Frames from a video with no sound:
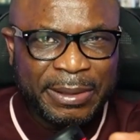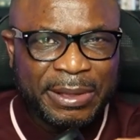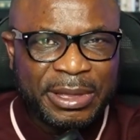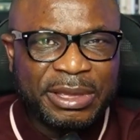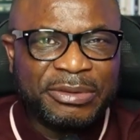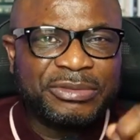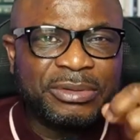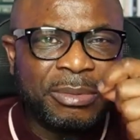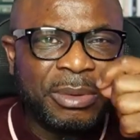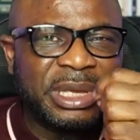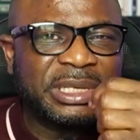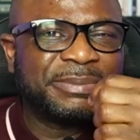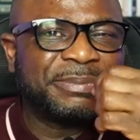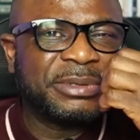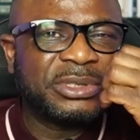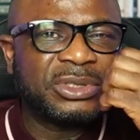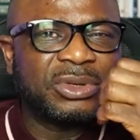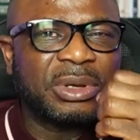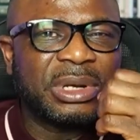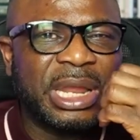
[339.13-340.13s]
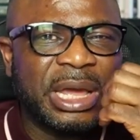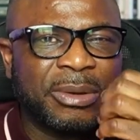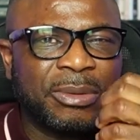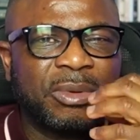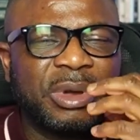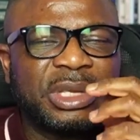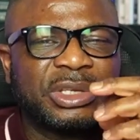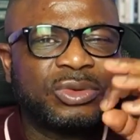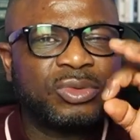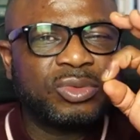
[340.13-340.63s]
If someone speaks your
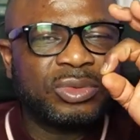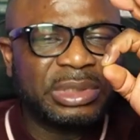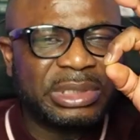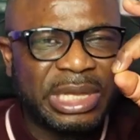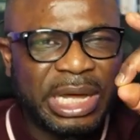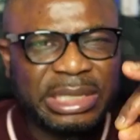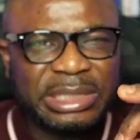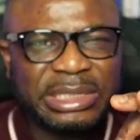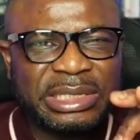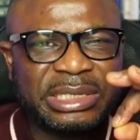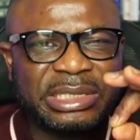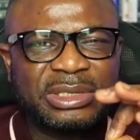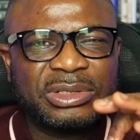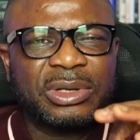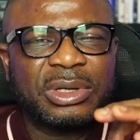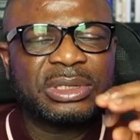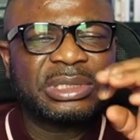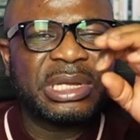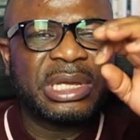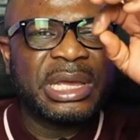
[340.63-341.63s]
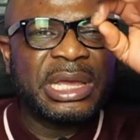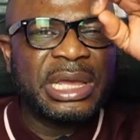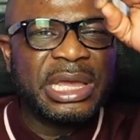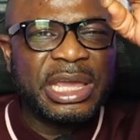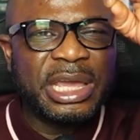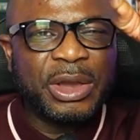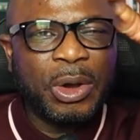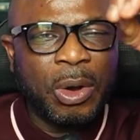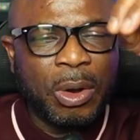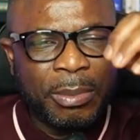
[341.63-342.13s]
language, that is just
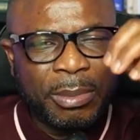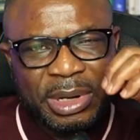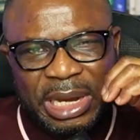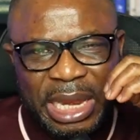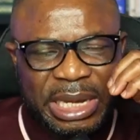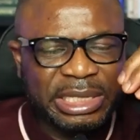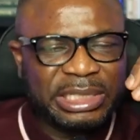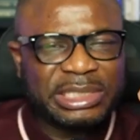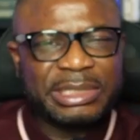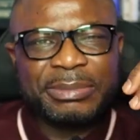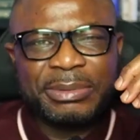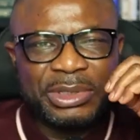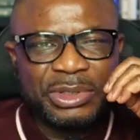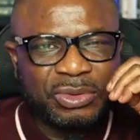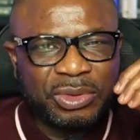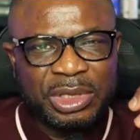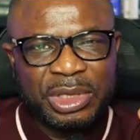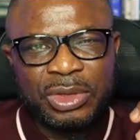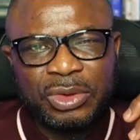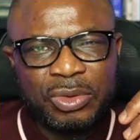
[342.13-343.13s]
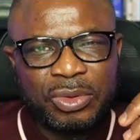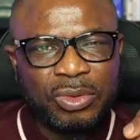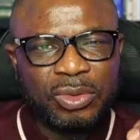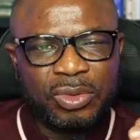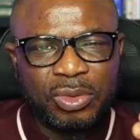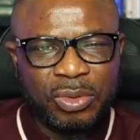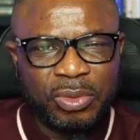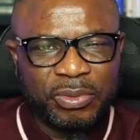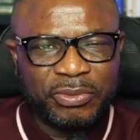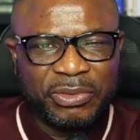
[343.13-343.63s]
a commonality between you.
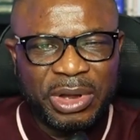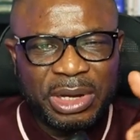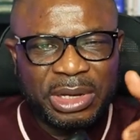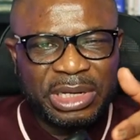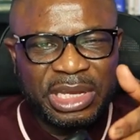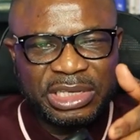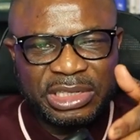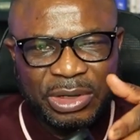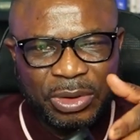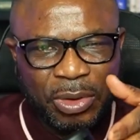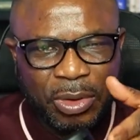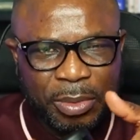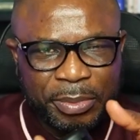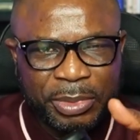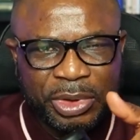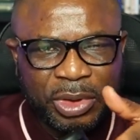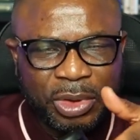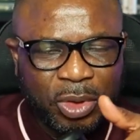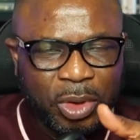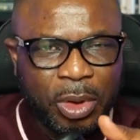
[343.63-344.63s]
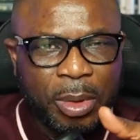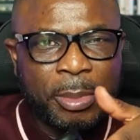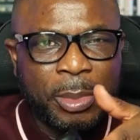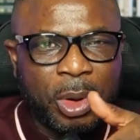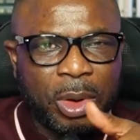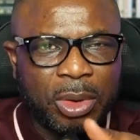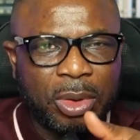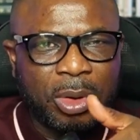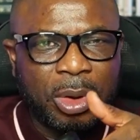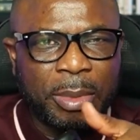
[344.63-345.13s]
You find there's a
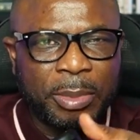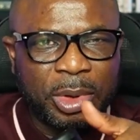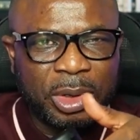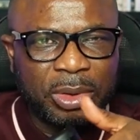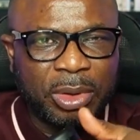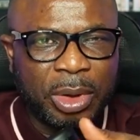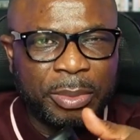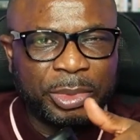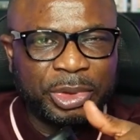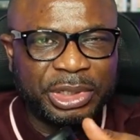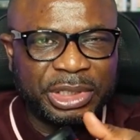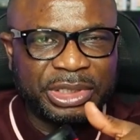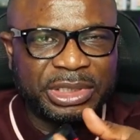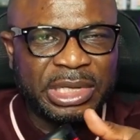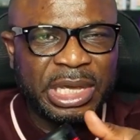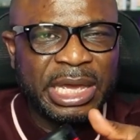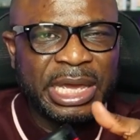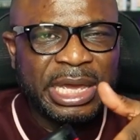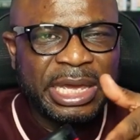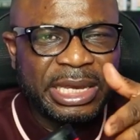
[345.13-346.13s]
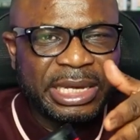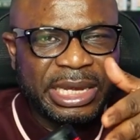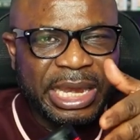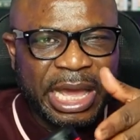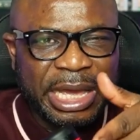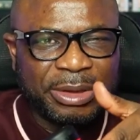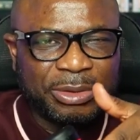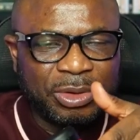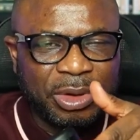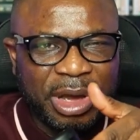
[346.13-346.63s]
communist.
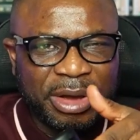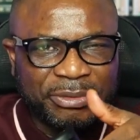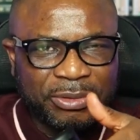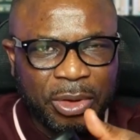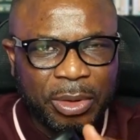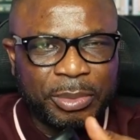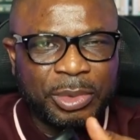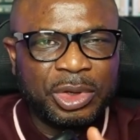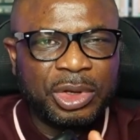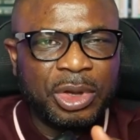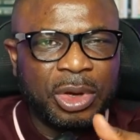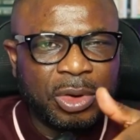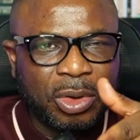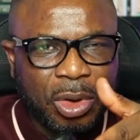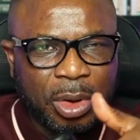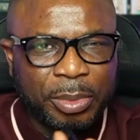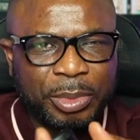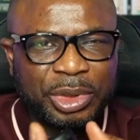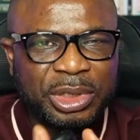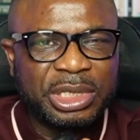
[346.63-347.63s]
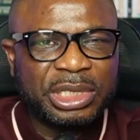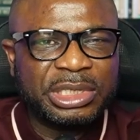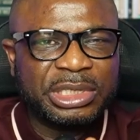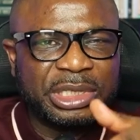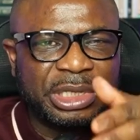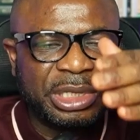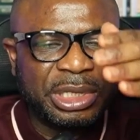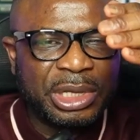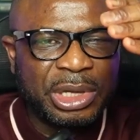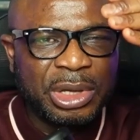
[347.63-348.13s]
Like you have communion,
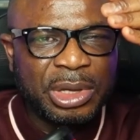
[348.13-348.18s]
community,